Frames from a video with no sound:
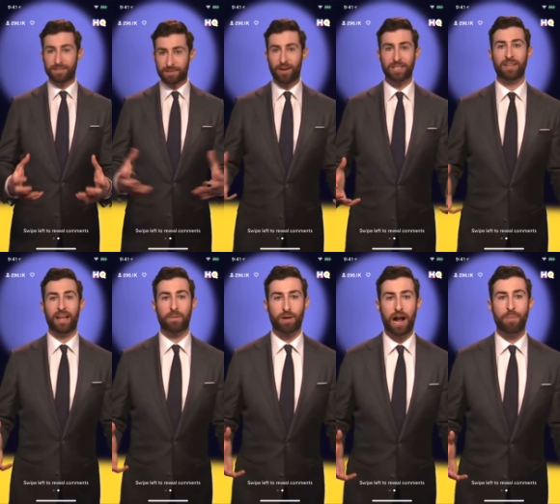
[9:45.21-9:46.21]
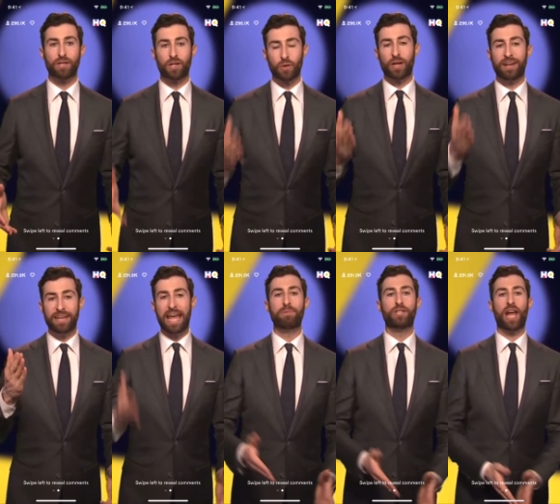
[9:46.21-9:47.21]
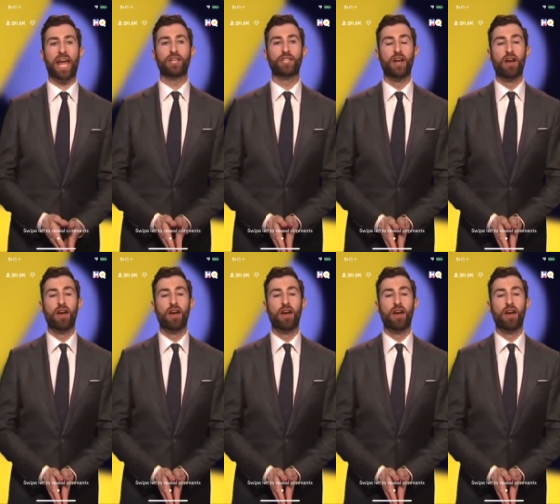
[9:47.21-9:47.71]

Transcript: caused a lot of problems, including a name change